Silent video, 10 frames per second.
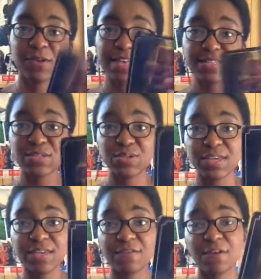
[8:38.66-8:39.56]
guys need to
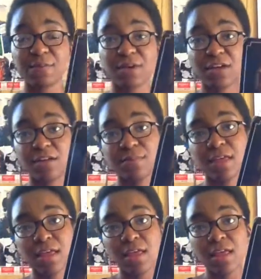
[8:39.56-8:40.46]
give up
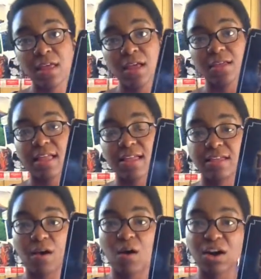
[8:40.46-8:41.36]

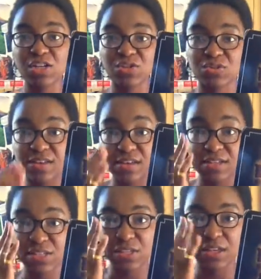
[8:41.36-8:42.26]
like hard
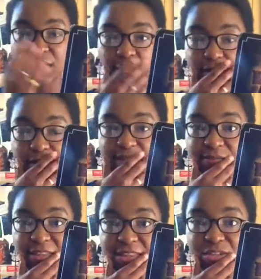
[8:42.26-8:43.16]
drugs or things of
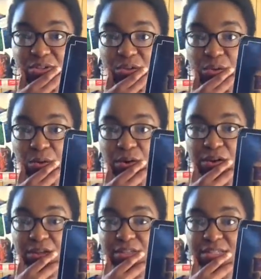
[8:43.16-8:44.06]
that nature,
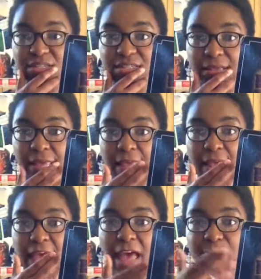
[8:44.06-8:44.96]
or just
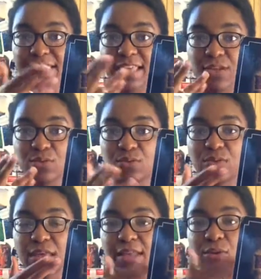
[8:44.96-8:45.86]
habits
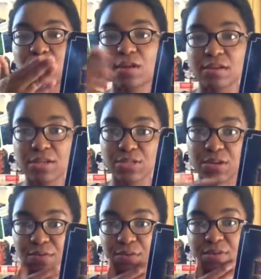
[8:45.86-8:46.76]
that no longer
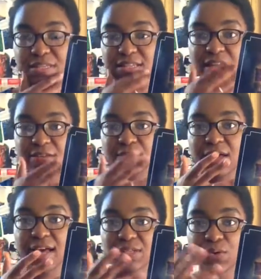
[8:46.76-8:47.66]
serve you, because a lot of you
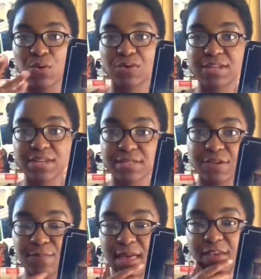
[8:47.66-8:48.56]
guys are holding
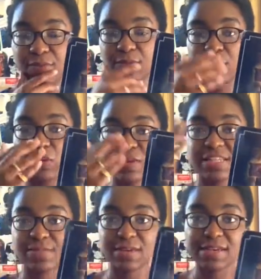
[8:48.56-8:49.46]
yourself back from new
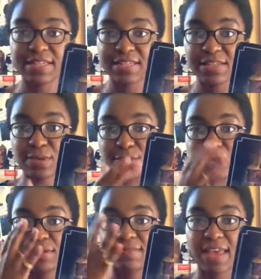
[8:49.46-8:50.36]
experiences. Maybe you
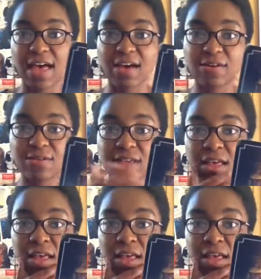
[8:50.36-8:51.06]
don't leave the house.